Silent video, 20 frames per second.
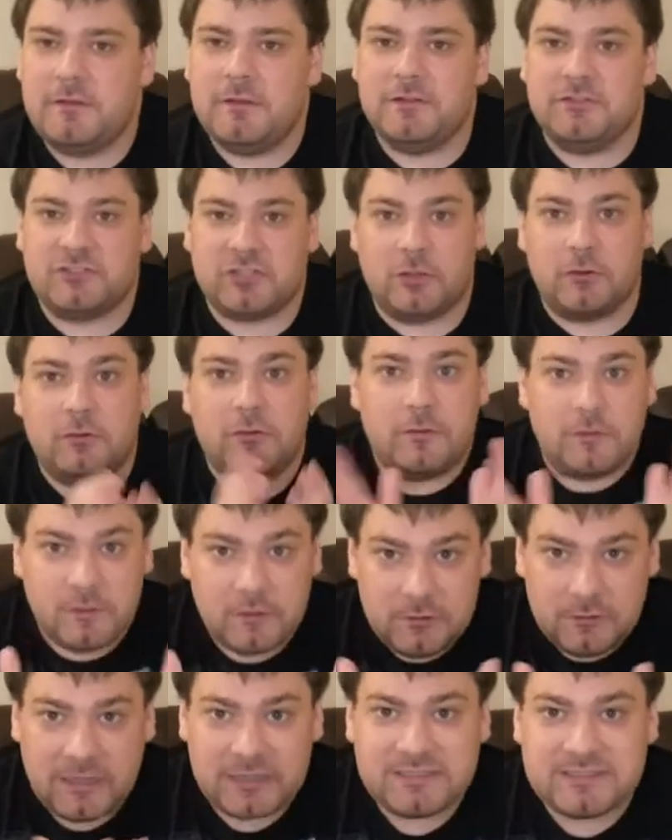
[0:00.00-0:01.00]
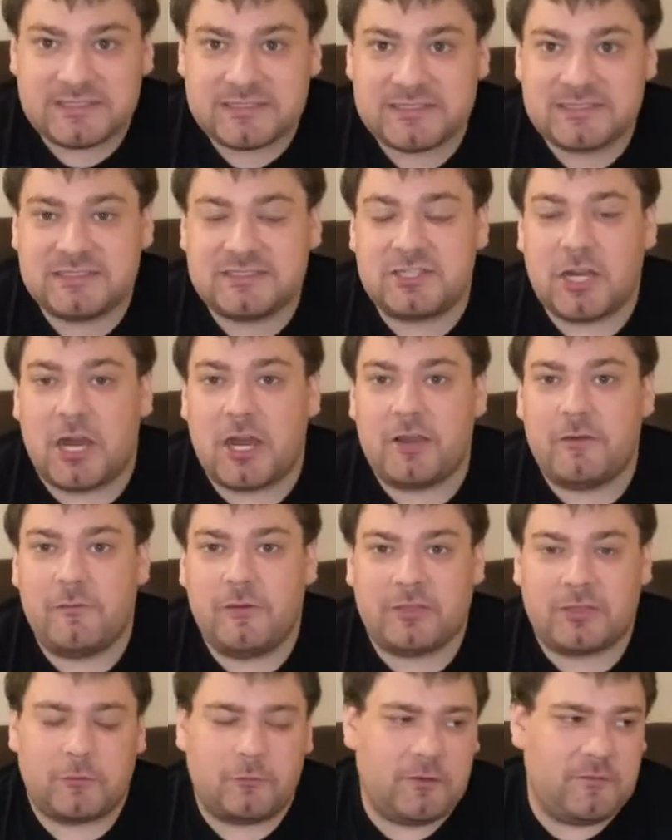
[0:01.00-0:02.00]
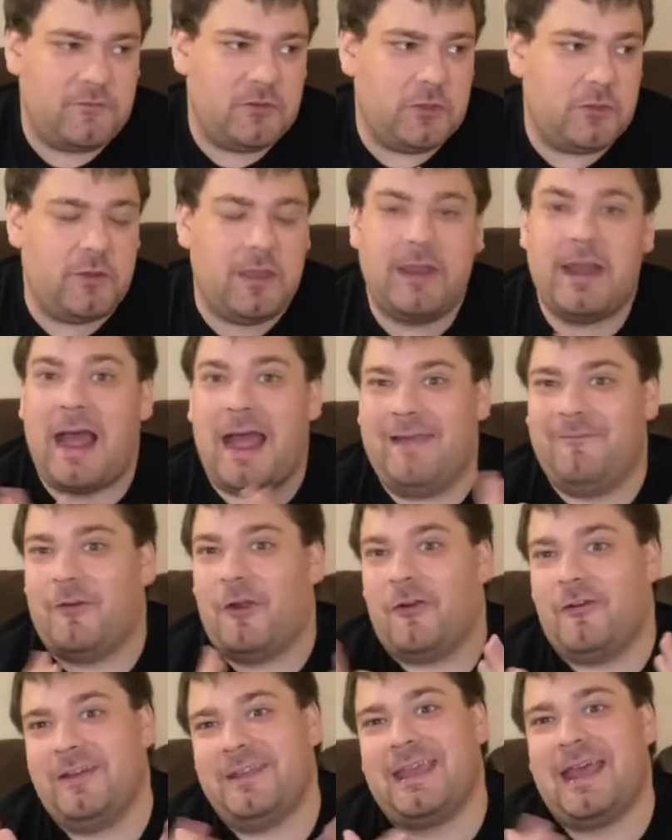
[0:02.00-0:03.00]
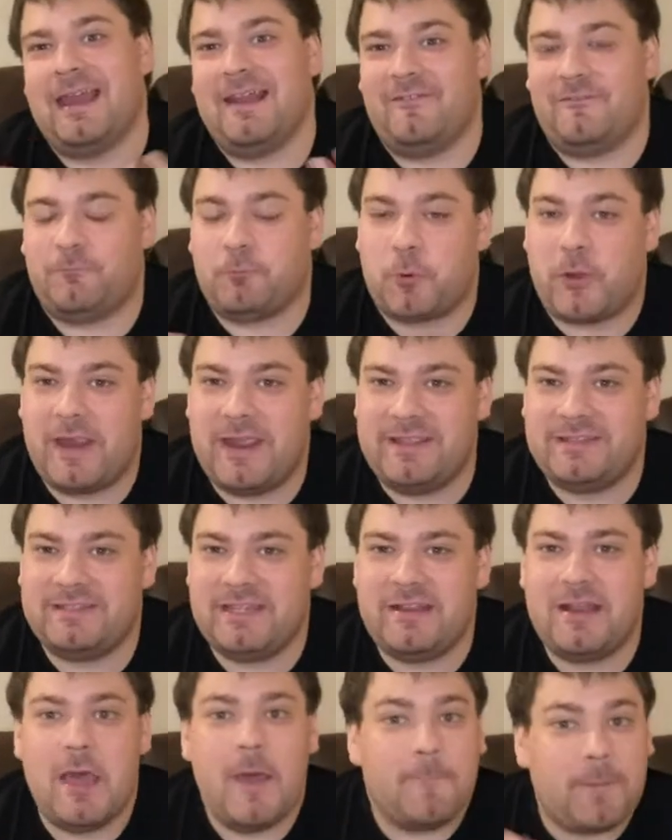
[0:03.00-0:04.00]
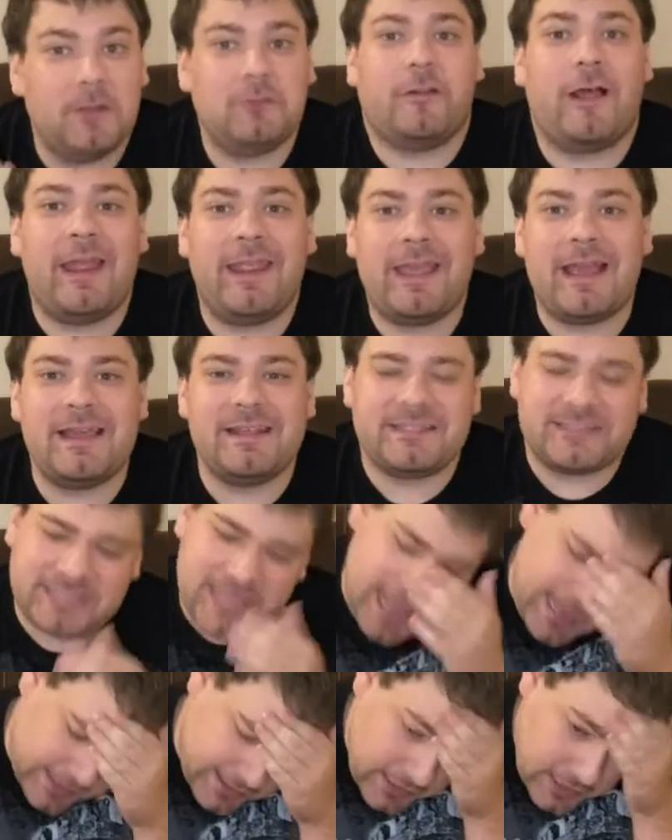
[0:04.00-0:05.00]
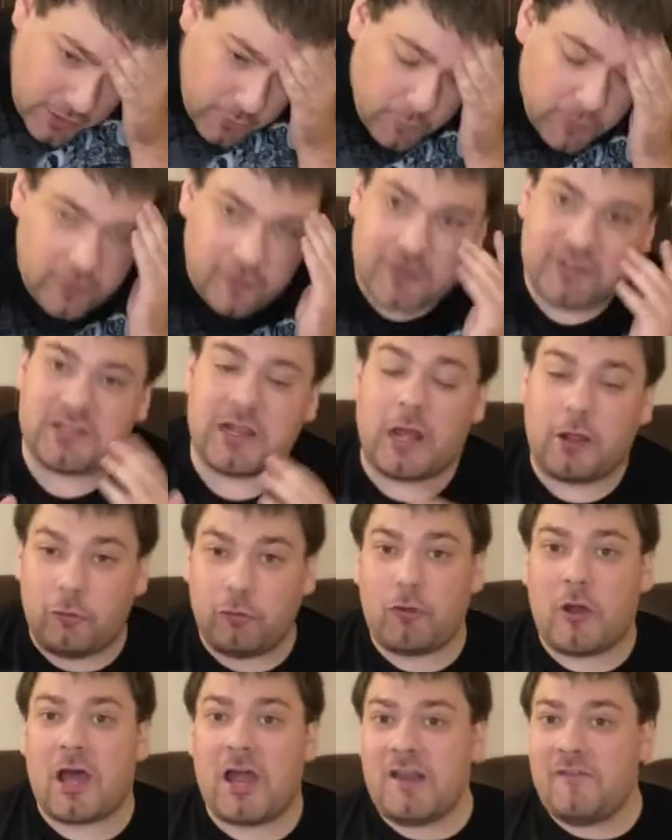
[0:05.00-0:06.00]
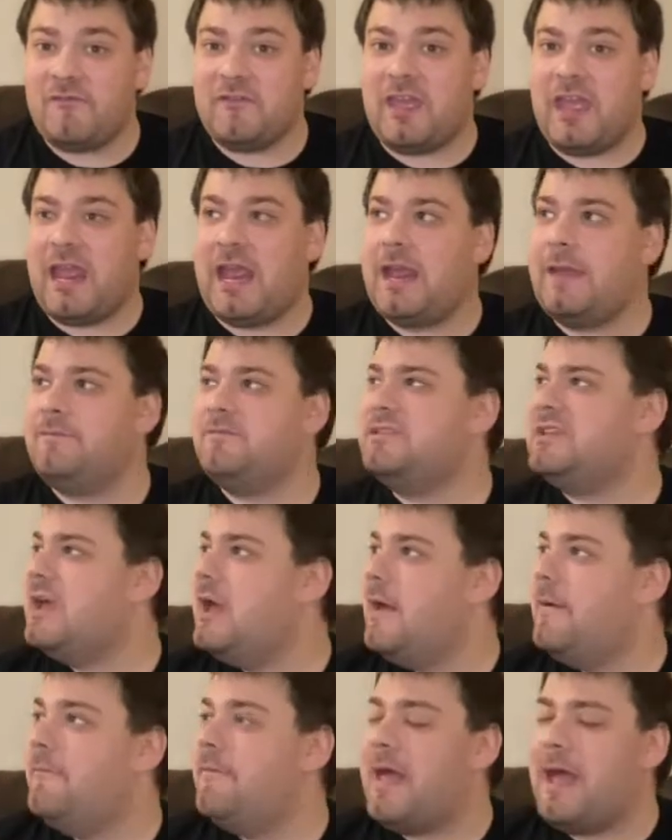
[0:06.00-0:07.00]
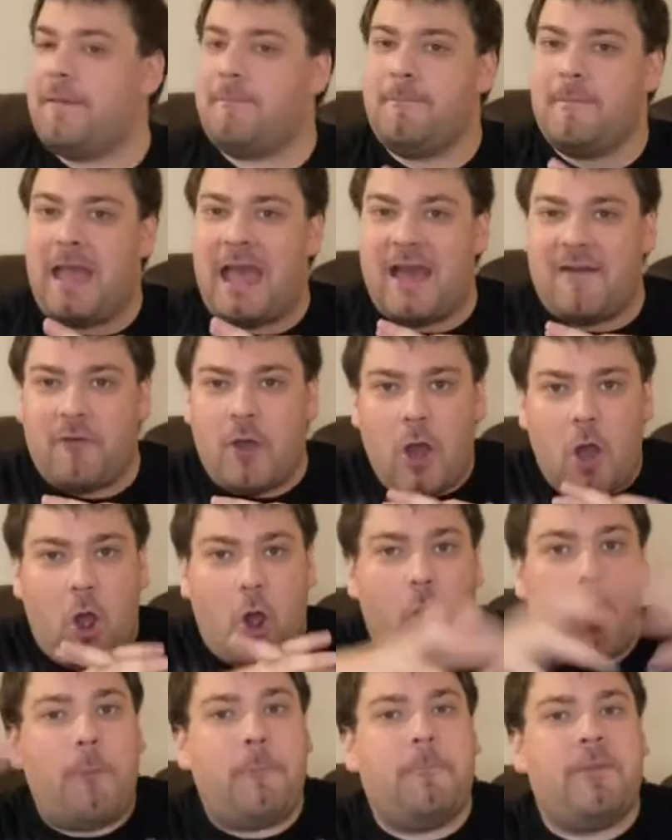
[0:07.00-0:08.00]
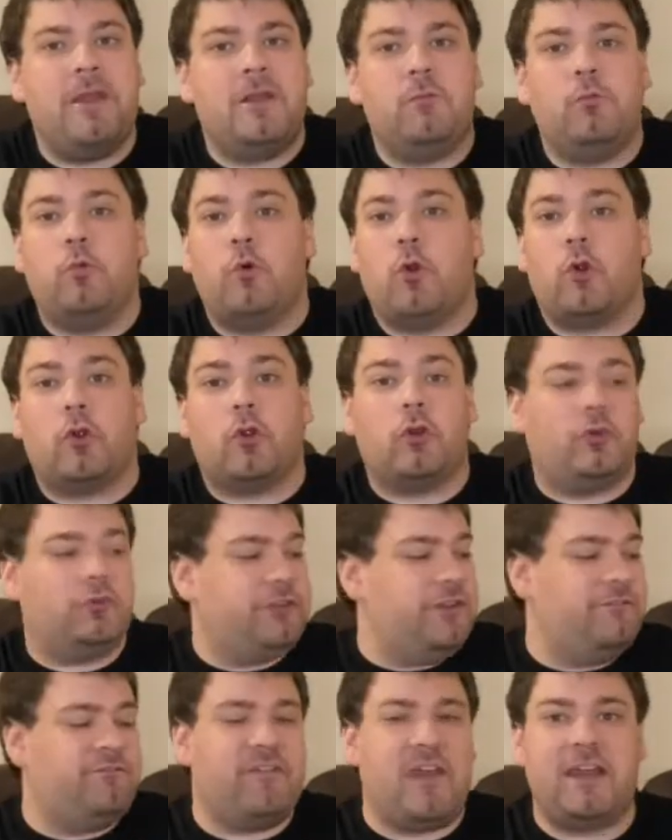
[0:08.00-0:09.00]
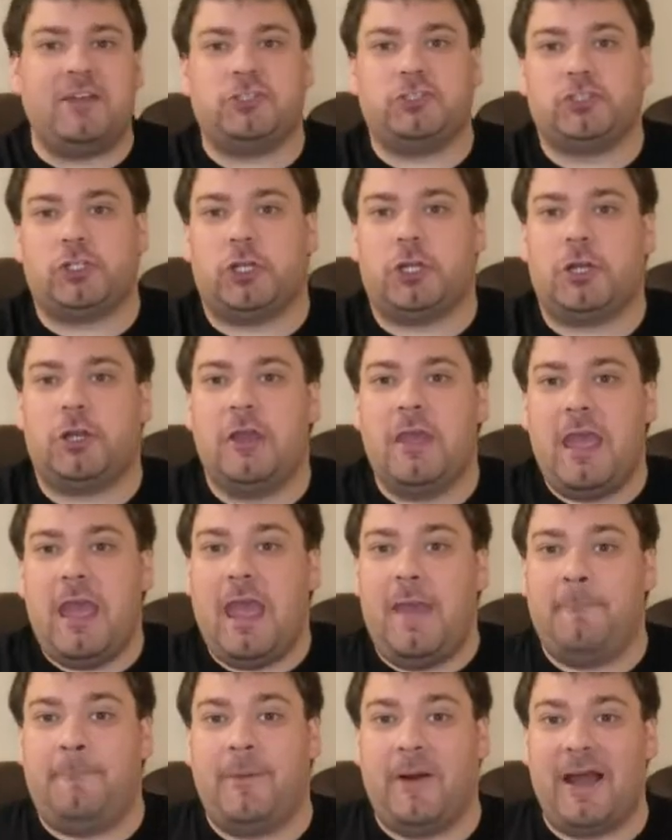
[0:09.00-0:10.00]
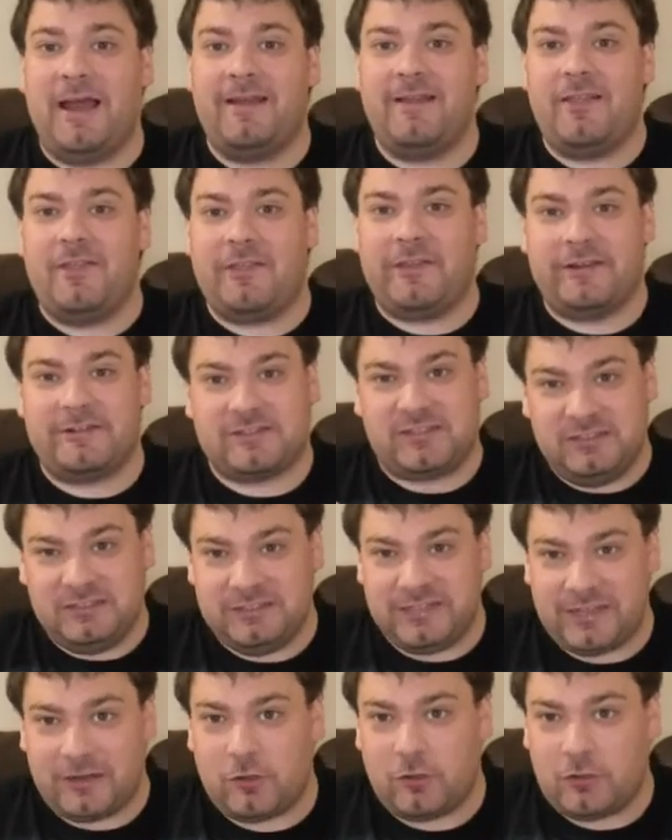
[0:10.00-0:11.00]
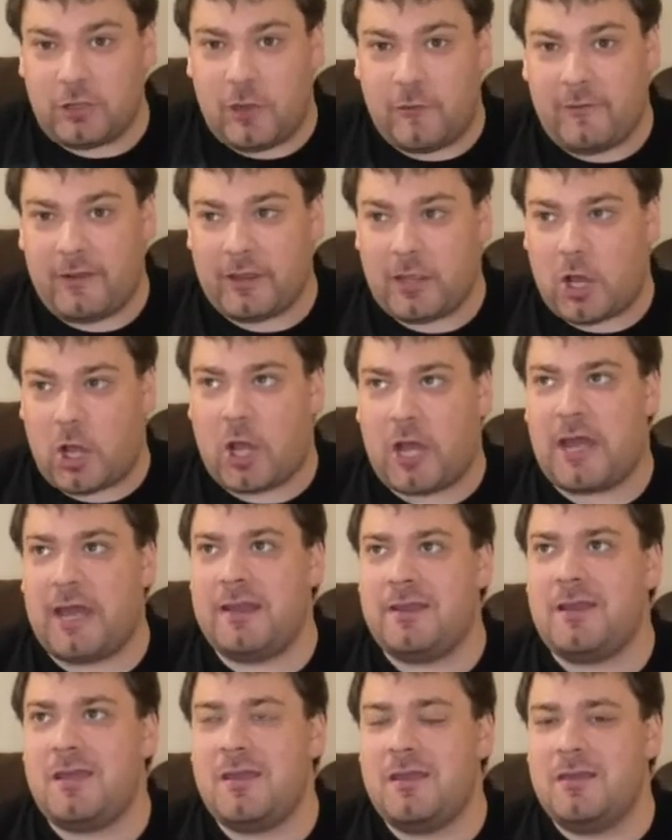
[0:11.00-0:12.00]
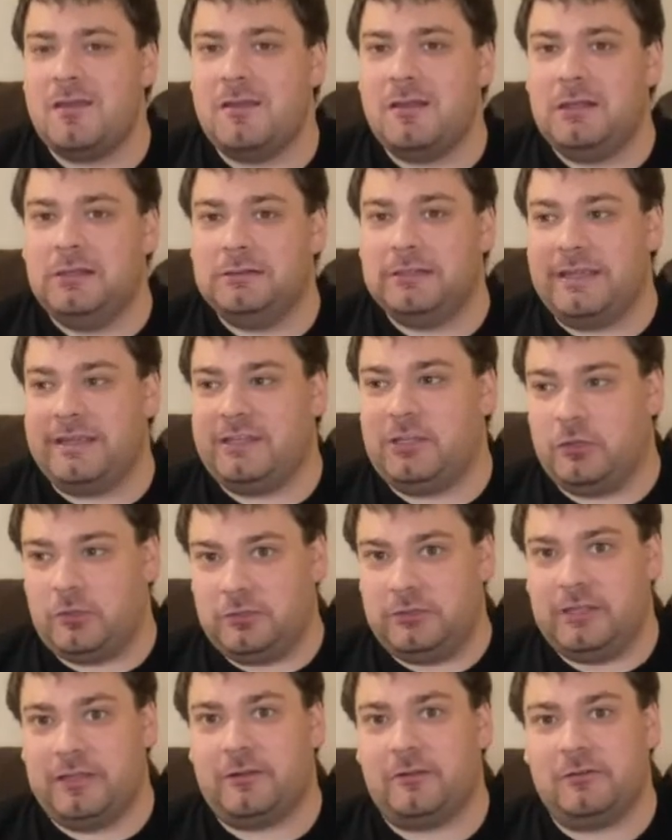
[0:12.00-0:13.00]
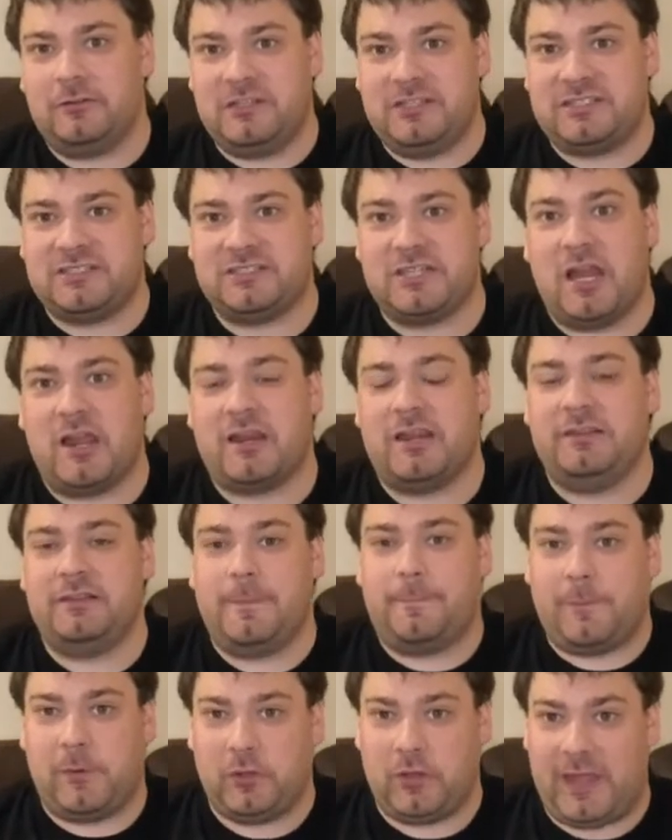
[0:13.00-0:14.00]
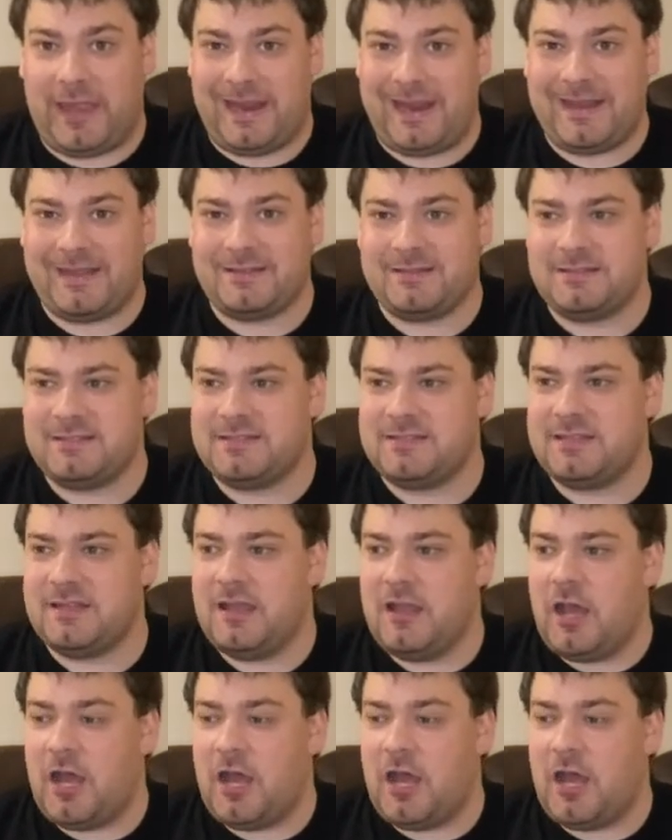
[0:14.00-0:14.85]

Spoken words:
So let's start with the review, and I've already kind of praised it, but like I said, whereas a lot of games that have open world adventure, but there's little going on, like you're literally stuck in the plains,